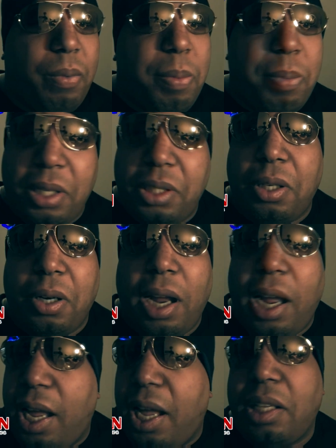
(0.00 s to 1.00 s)
bust our
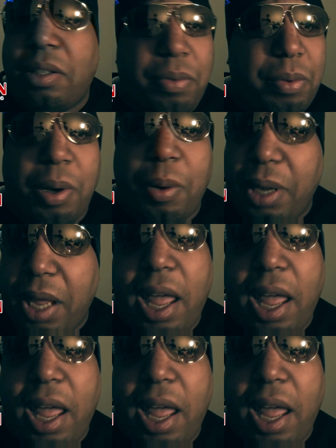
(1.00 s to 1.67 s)
ass for what we